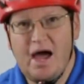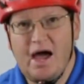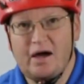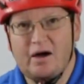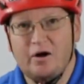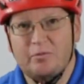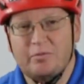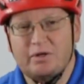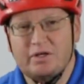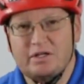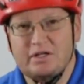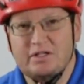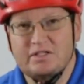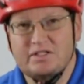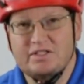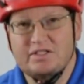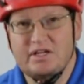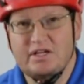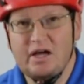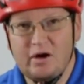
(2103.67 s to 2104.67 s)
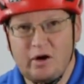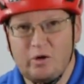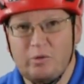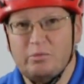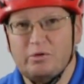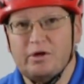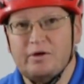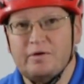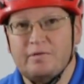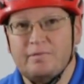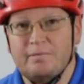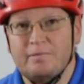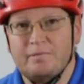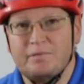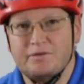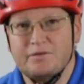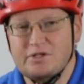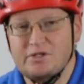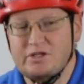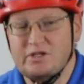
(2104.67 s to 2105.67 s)
opening can stay open,
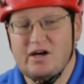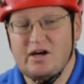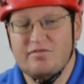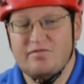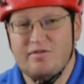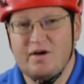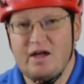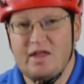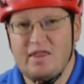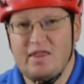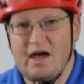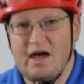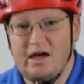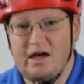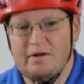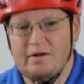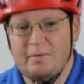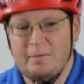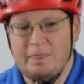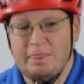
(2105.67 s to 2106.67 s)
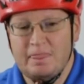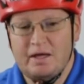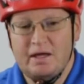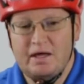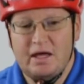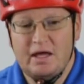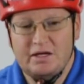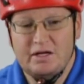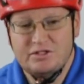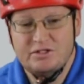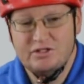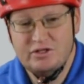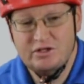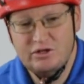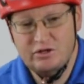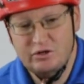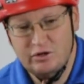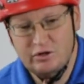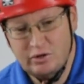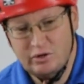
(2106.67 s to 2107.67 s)
so you're not fighting that, and
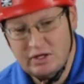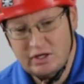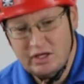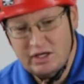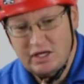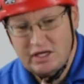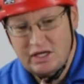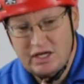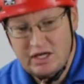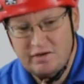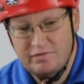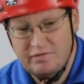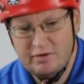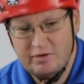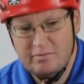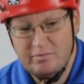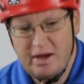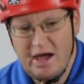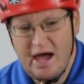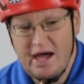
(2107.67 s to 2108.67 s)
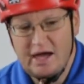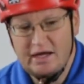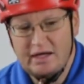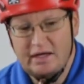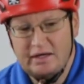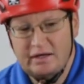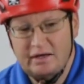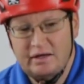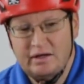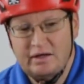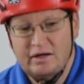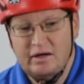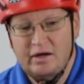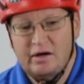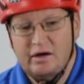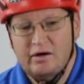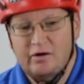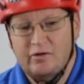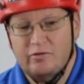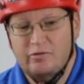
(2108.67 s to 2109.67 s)
two, if you're bagging
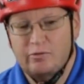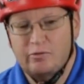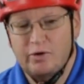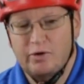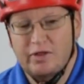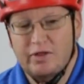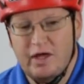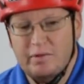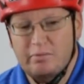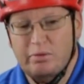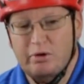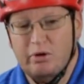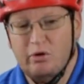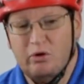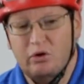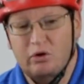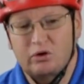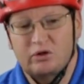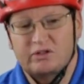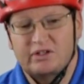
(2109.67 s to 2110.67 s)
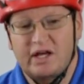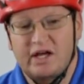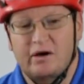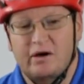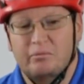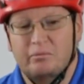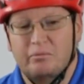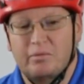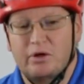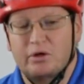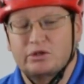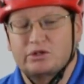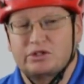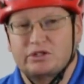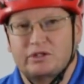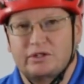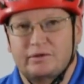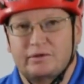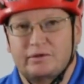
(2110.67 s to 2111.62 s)
with a pull down motion.